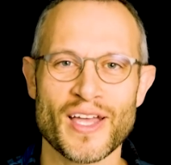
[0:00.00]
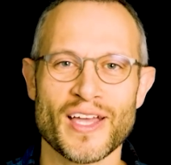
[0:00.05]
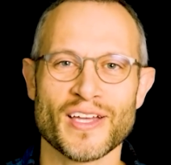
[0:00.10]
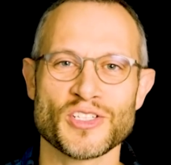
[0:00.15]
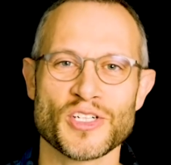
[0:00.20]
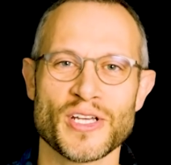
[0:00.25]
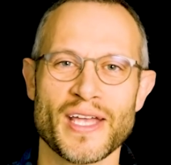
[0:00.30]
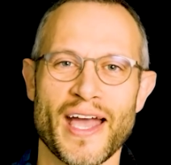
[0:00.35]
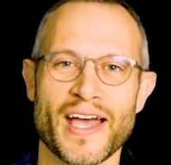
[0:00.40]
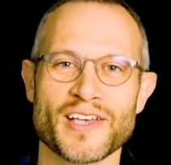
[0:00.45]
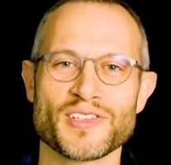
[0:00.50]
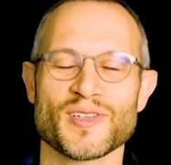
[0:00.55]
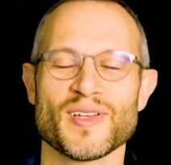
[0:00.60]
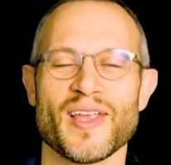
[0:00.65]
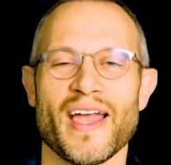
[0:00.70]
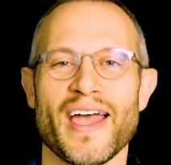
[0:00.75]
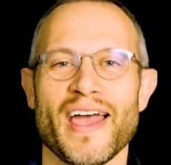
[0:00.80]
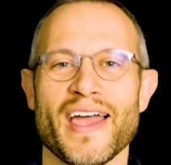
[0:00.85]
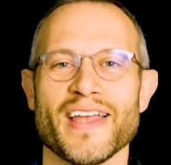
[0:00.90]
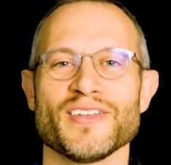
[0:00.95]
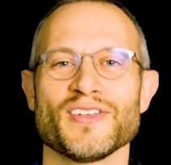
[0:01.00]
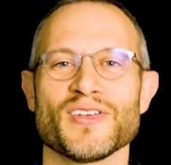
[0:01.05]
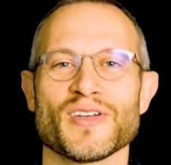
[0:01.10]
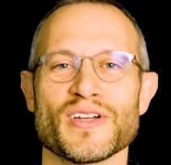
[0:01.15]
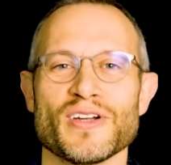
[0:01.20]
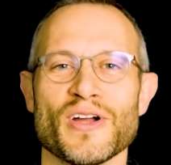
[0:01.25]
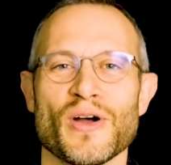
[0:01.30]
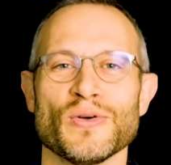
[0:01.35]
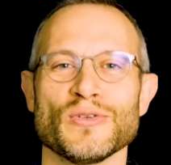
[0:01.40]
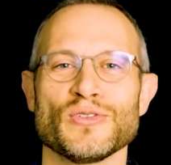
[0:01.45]
she hasn't had to
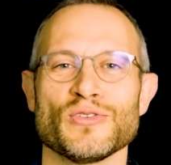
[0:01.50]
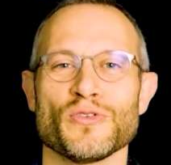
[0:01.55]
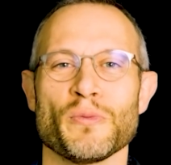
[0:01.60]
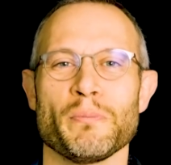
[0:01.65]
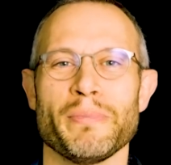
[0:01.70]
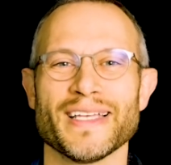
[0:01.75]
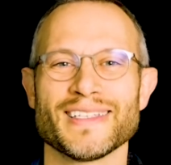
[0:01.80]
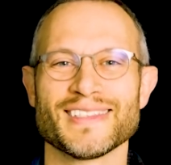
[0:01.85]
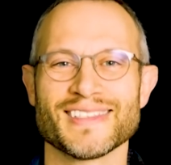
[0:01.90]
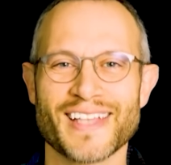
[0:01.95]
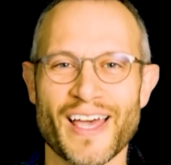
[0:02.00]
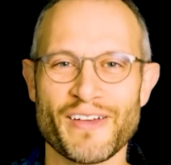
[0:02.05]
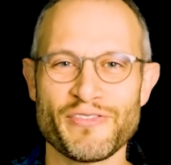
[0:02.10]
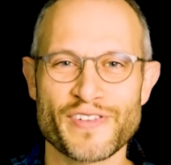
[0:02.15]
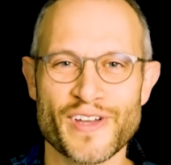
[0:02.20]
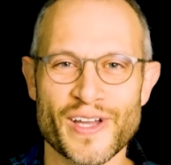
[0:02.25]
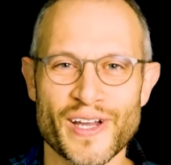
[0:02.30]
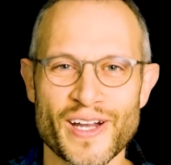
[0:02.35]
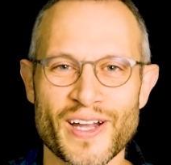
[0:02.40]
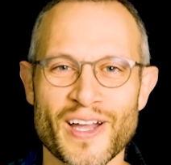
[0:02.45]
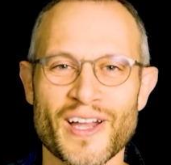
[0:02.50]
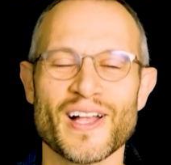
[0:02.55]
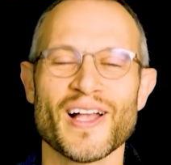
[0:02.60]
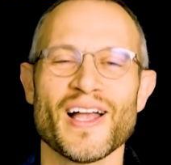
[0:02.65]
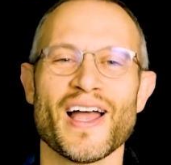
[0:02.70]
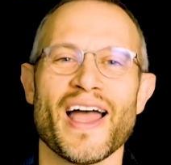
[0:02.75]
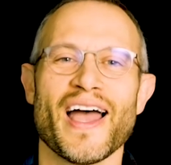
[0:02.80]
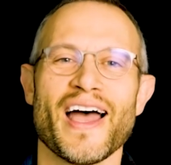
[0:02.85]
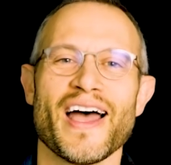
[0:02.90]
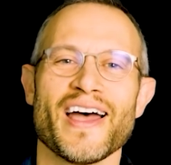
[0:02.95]
go to bet sefer
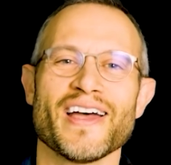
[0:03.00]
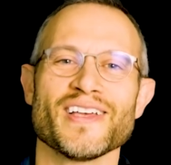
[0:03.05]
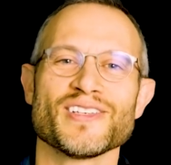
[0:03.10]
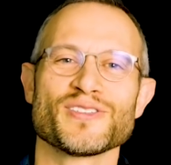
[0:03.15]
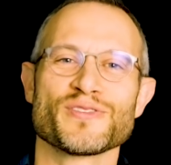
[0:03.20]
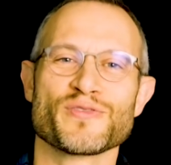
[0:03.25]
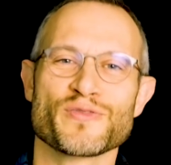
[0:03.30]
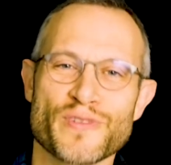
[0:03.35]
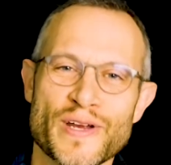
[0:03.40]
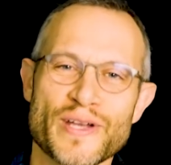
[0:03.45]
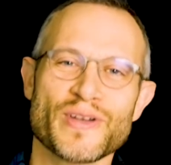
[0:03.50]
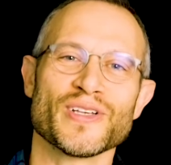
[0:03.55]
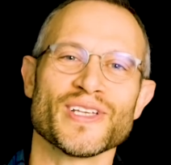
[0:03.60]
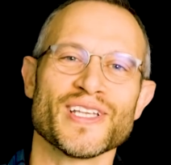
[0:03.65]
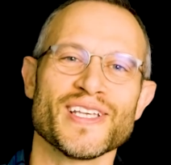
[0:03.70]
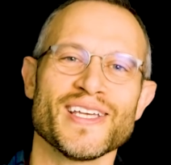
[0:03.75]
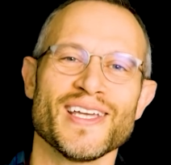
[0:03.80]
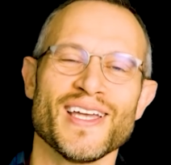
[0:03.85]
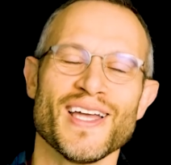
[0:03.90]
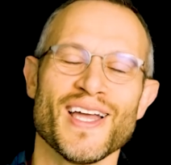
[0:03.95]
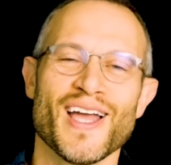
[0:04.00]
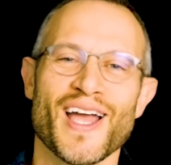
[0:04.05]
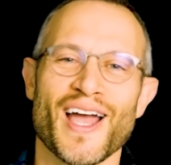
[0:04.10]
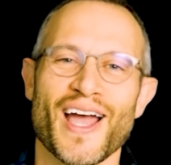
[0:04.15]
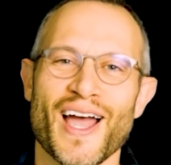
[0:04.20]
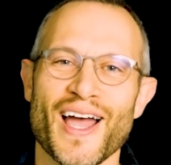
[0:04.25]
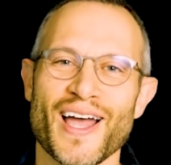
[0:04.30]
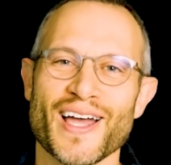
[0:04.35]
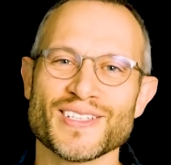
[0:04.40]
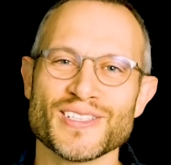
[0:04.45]
as frequently
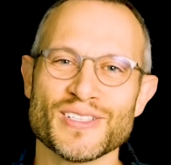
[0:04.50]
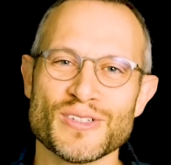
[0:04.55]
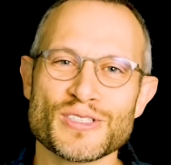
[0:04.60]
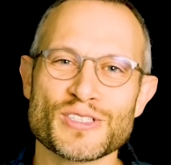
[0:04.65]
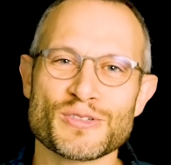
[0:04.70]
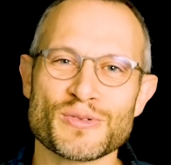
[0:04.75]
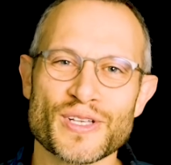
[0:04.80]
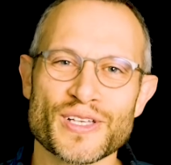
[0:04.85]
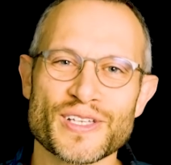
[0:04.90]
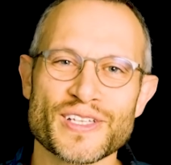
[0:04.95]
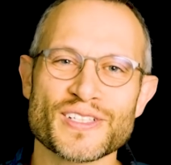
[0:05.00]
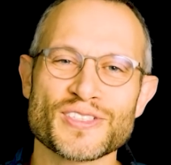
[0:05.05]
as usual.